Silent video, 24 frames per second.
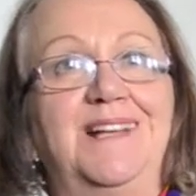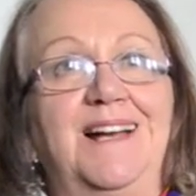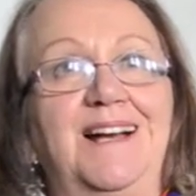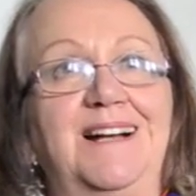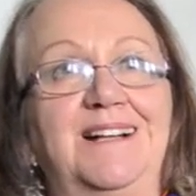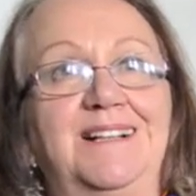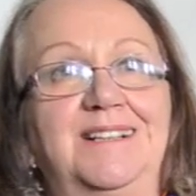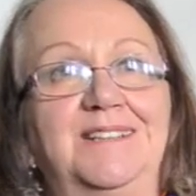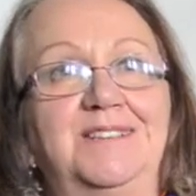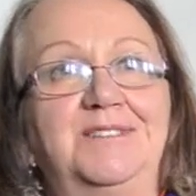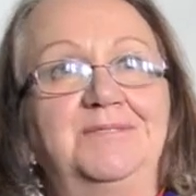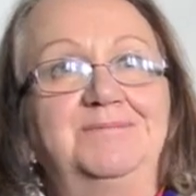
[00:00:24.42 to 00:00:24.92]

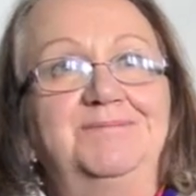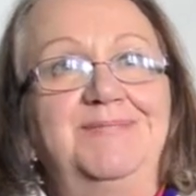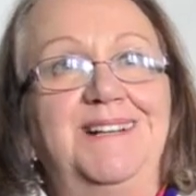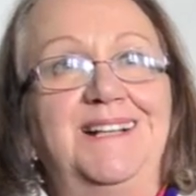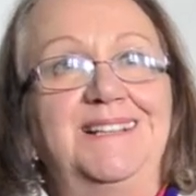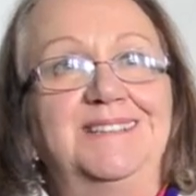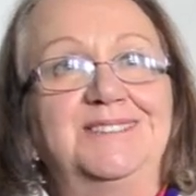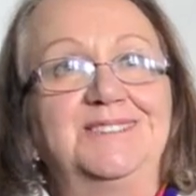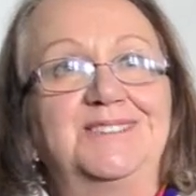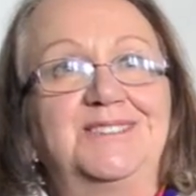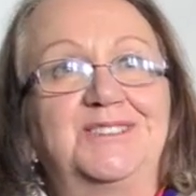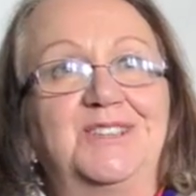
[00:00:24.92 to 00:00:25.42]

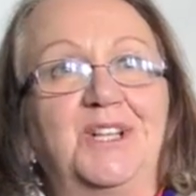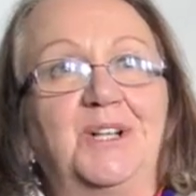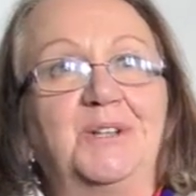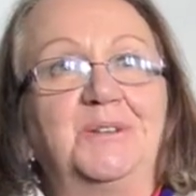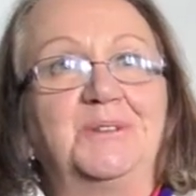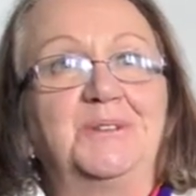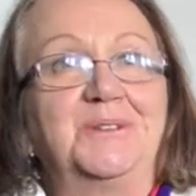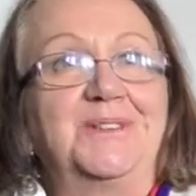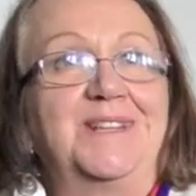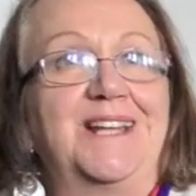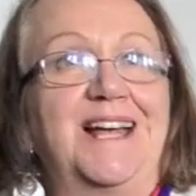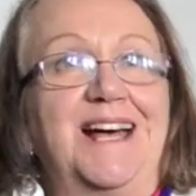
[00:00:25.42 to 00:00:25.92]
And
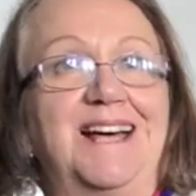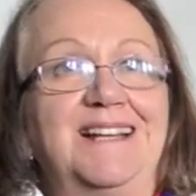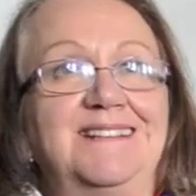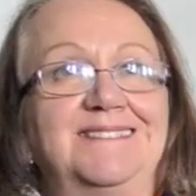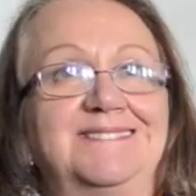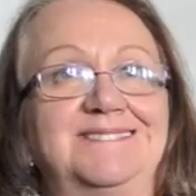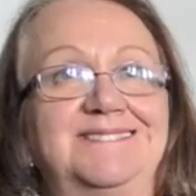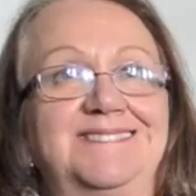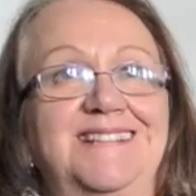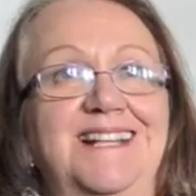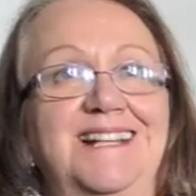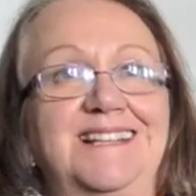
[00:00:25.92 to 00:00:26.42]
so that
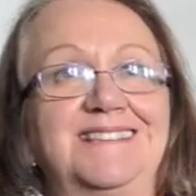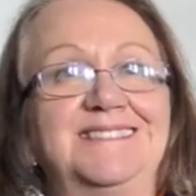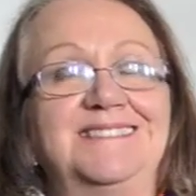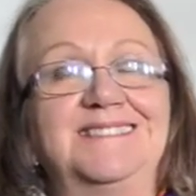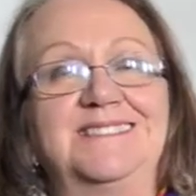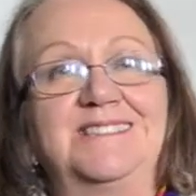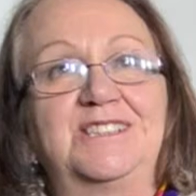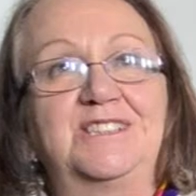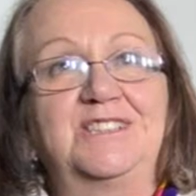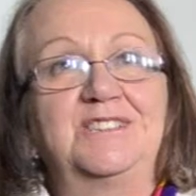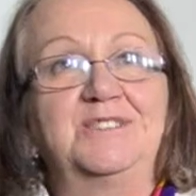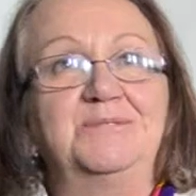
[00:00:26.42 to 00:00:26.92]

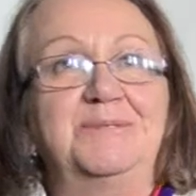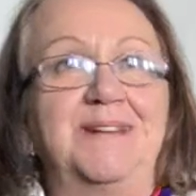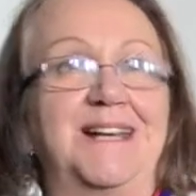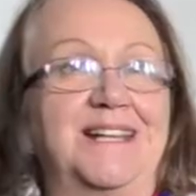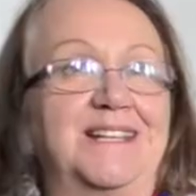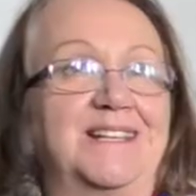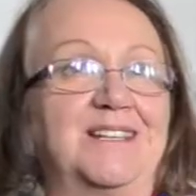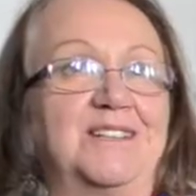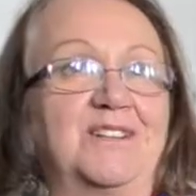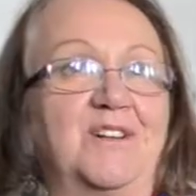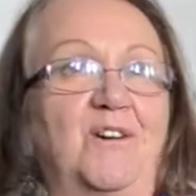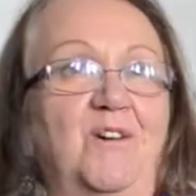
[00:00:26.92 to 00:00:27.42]
tends to
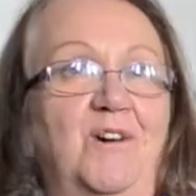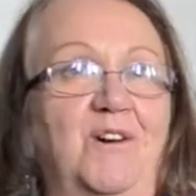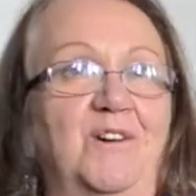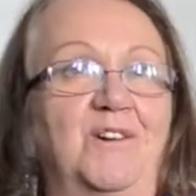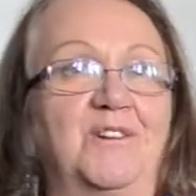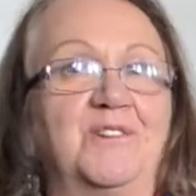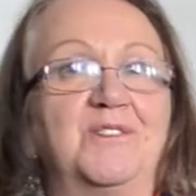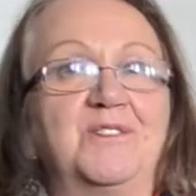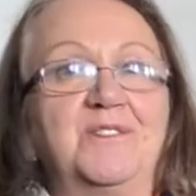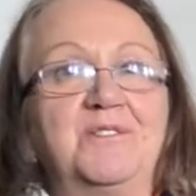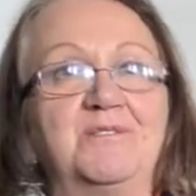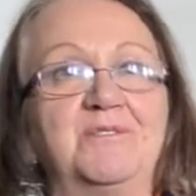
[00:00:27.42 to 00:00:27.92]
make it
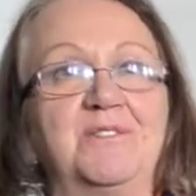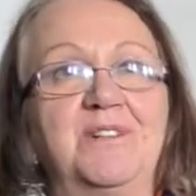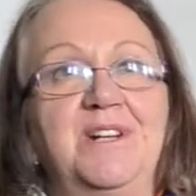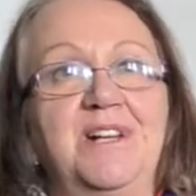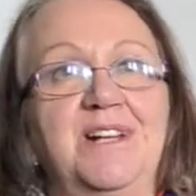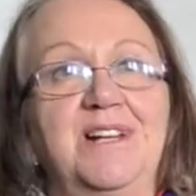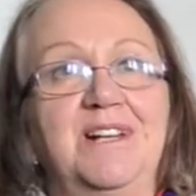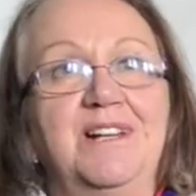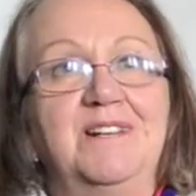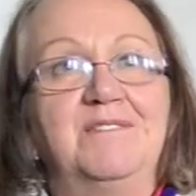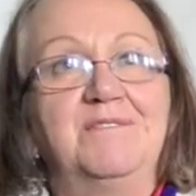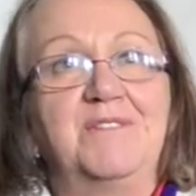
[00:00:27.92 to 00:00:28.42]
harder
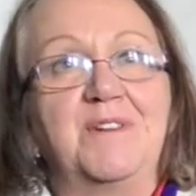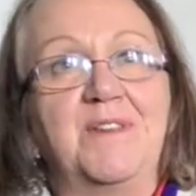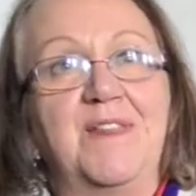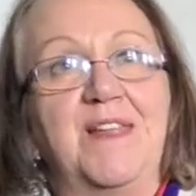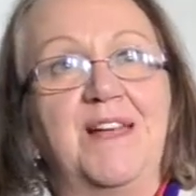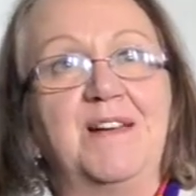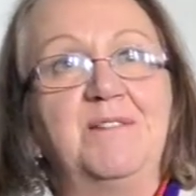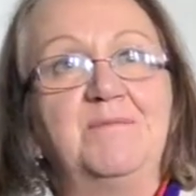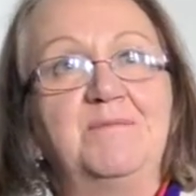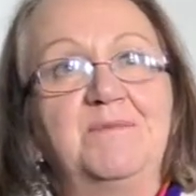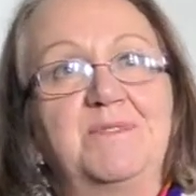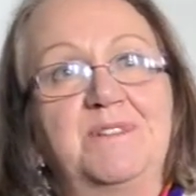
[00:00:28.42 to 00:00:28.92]
for
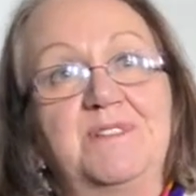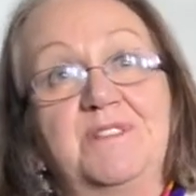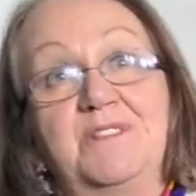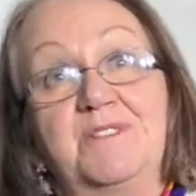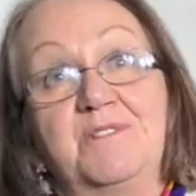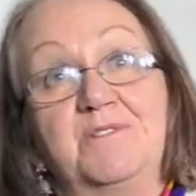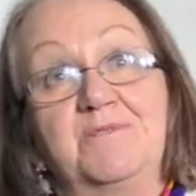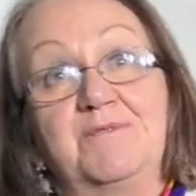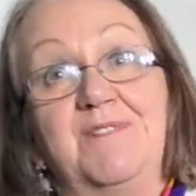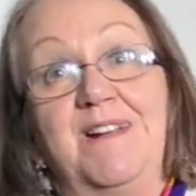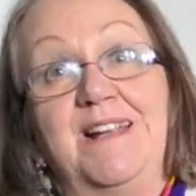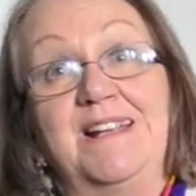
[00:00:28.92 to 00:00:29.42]
them
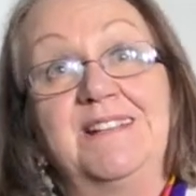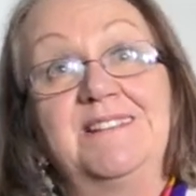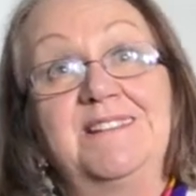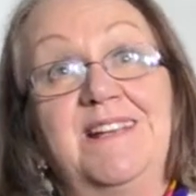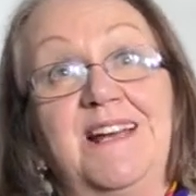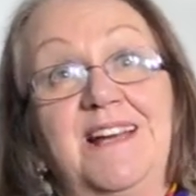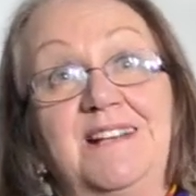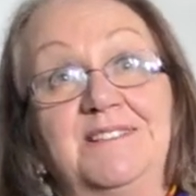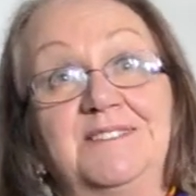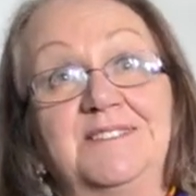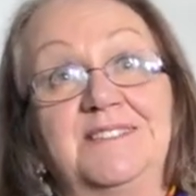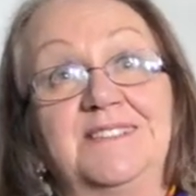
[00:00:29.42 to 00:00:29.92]
to rent
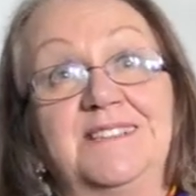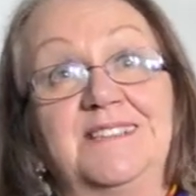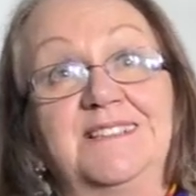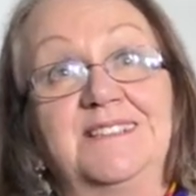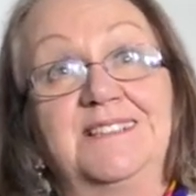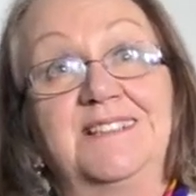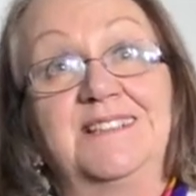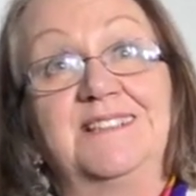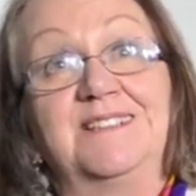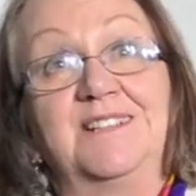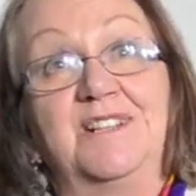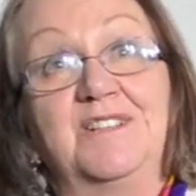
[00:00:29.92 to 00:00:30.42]

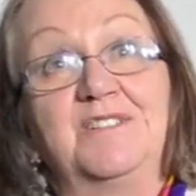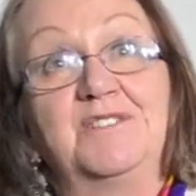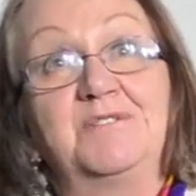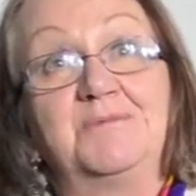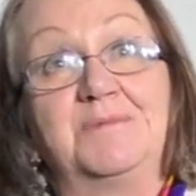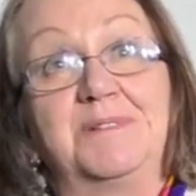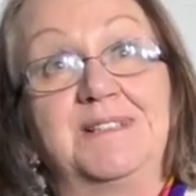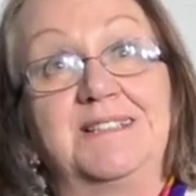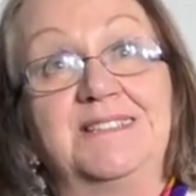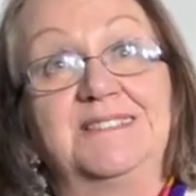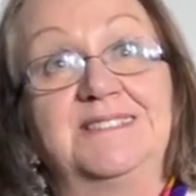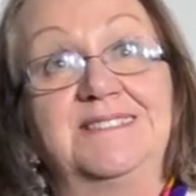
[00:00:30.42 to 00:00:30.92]
housing in other
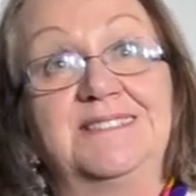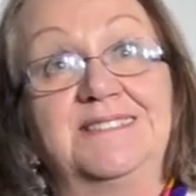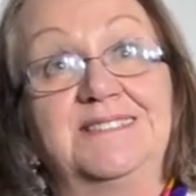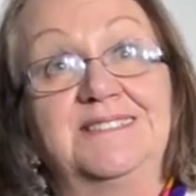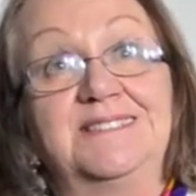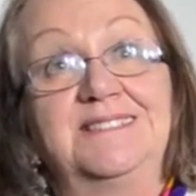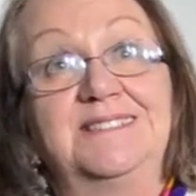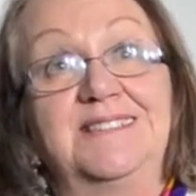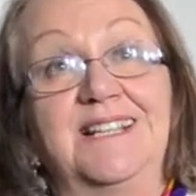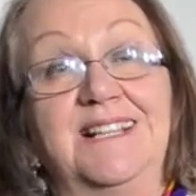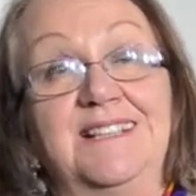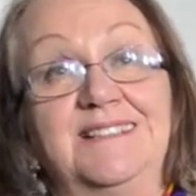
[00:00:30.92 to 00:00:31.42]

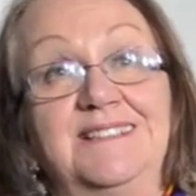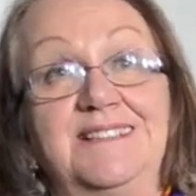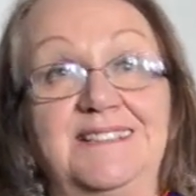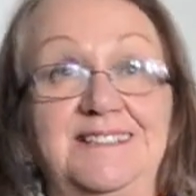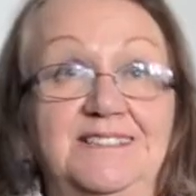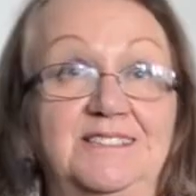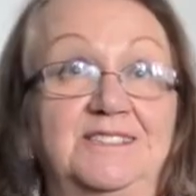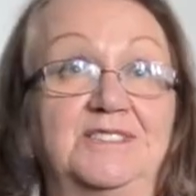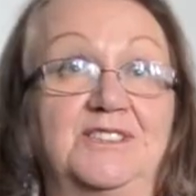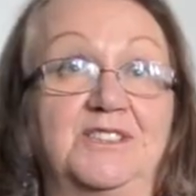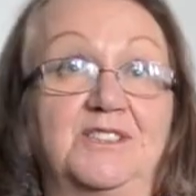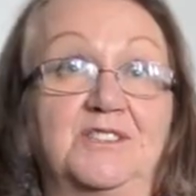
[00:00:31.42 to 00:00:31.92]
places and
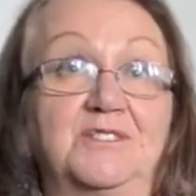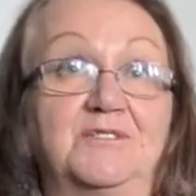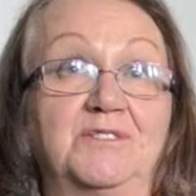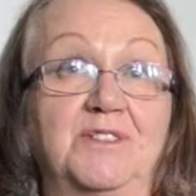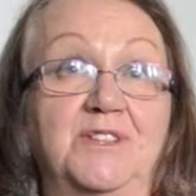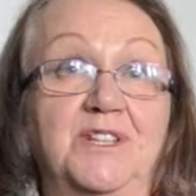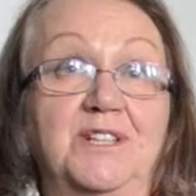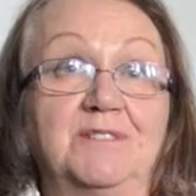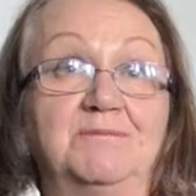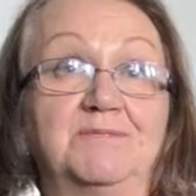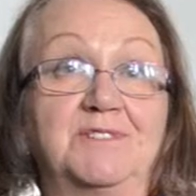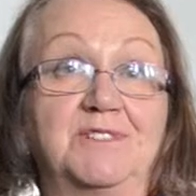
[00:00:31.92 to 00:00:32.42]
easier for
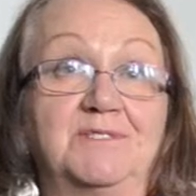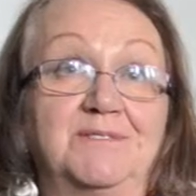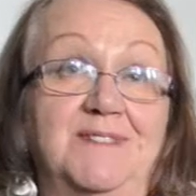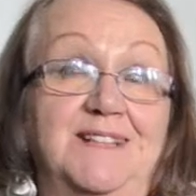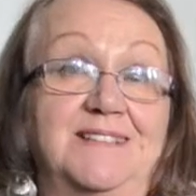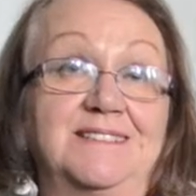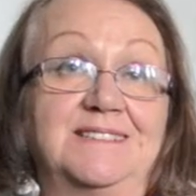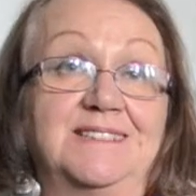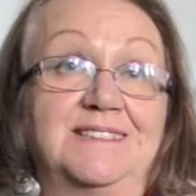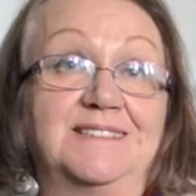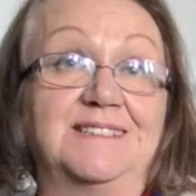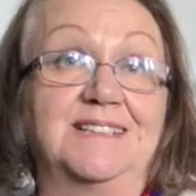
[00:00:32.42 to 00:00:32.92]
them to
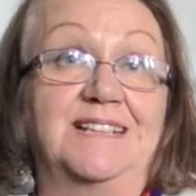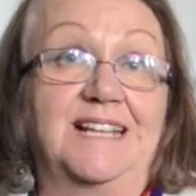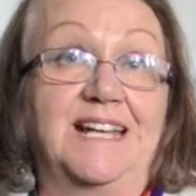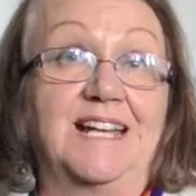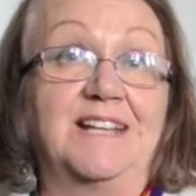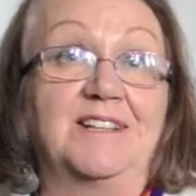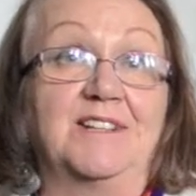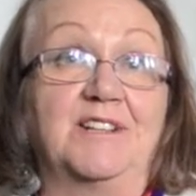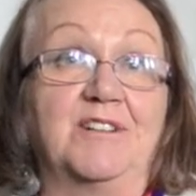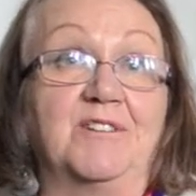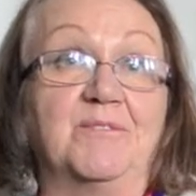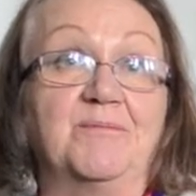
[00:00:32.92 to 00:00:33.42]
rent in the
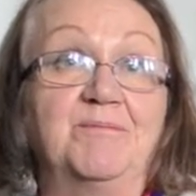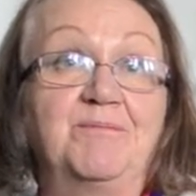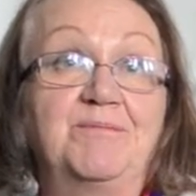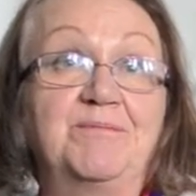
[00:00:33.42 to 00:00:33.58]
ghetto.